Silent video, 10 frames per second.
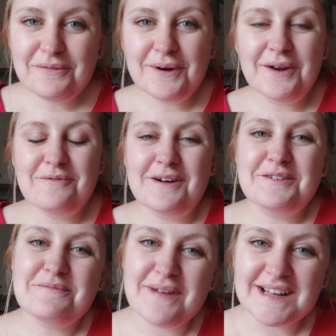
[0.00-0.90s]
everyone,
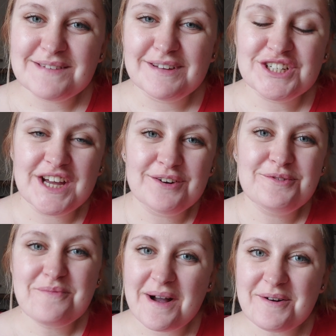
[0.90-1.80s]
welcome back to my
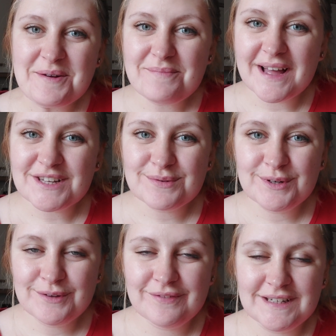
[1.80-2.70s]
channel, welcome back to a
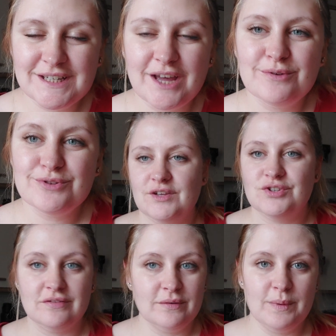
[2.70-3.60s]
new video.
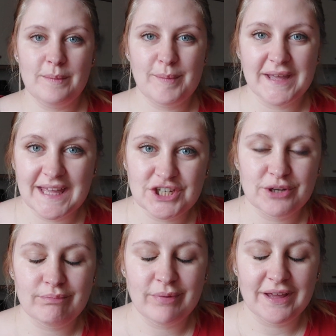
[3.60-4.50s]
Sorry we're in my
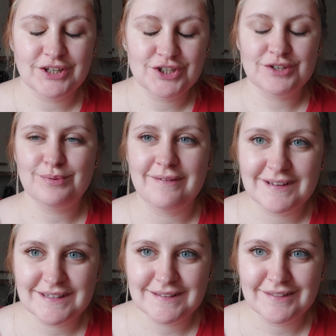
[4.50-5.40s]
kitchen, but it's just where
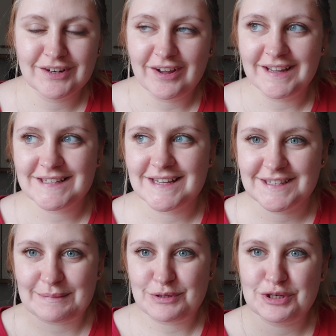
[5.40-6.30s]
it's the
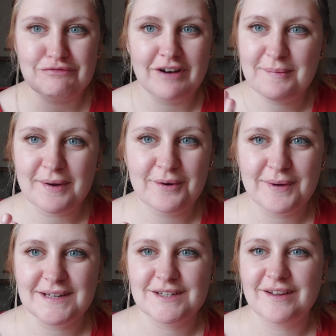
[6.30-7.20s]
lightest. I'm stood right by a
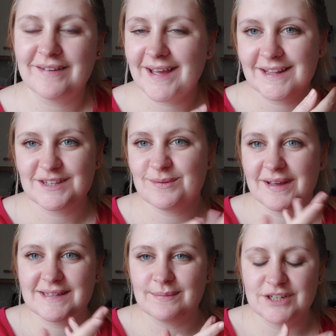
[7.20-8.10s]
window, hence
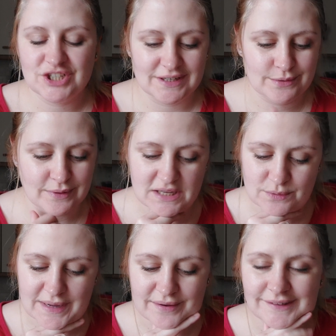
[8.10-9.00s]
why it's a bit shadowy
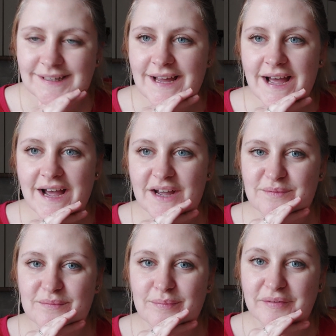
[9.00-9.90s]
as well.
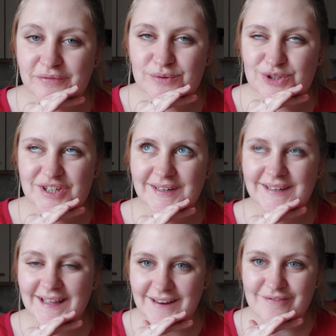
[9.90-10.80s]
But unfortunately
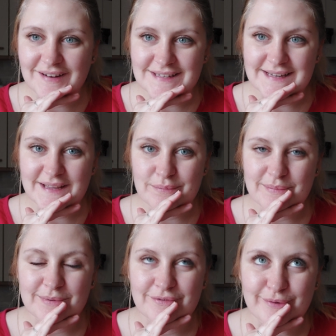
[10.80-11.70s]
Nelly fell asleep
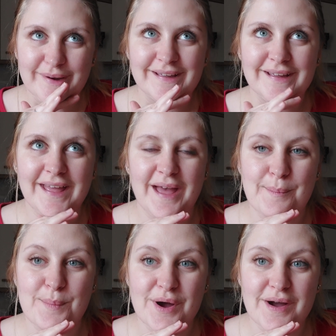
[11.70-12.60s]
before I could
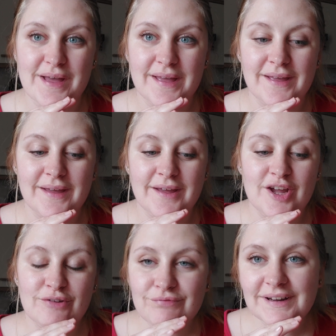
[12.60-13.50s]
get my
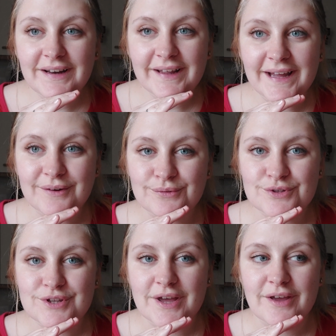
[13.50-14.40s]
ring light out,
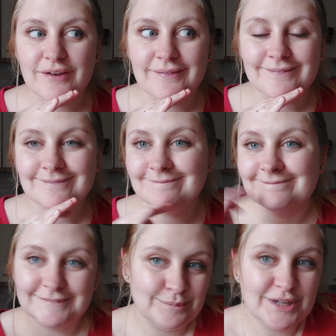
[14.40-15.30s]
so
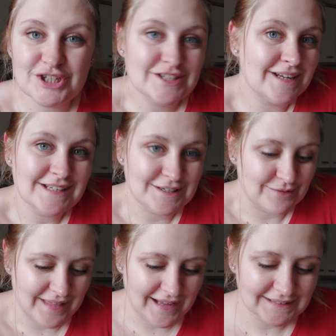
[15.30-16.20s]
we're just going to deal
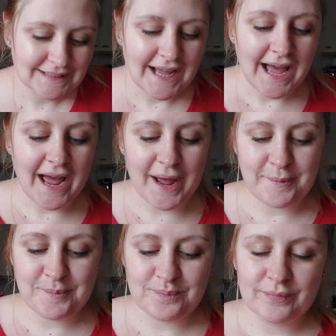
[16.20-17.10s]
with it.
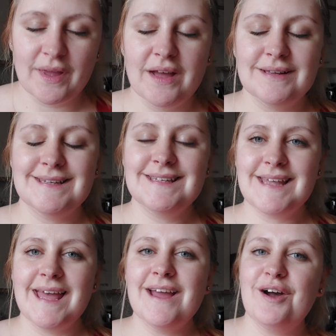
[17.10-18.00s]

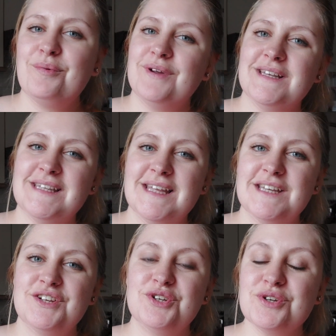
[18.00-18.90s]
Today I
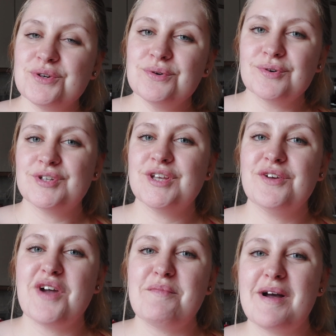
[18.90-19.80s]
wanted to talk to
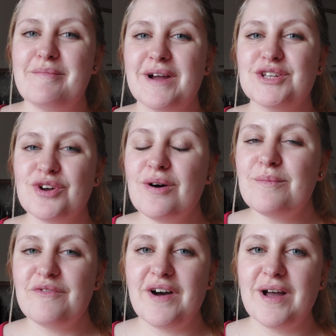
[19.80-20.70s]
you about my
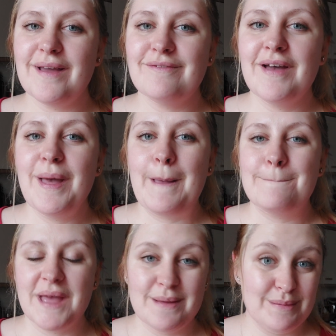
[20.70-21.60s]
top 5
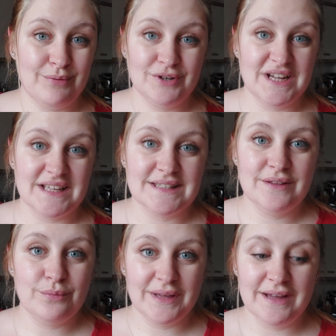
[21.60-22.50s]
baby products
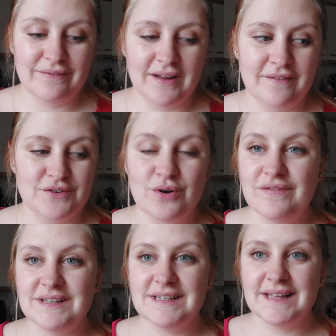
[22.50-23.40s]
that we have loved.
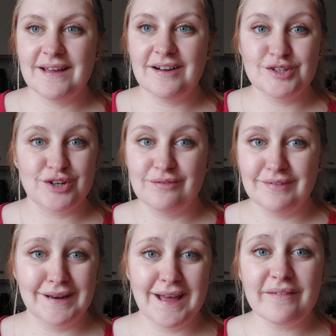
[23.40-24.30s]
Obviously I don't
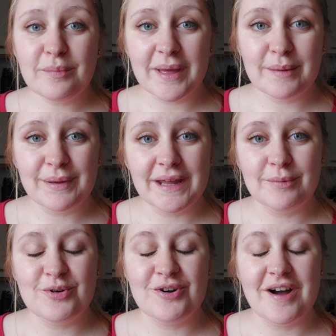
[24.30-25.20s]
really have a baby
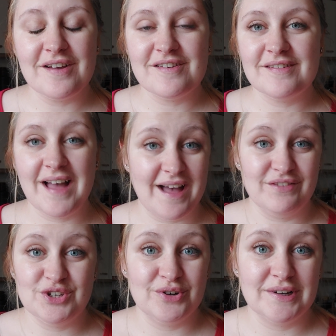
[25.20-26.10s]
anymore, I have
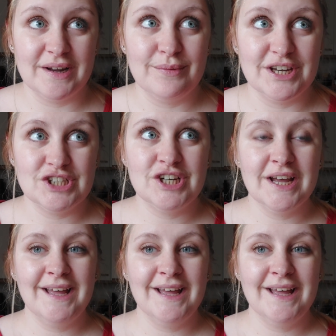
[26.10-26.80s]
a toddler, which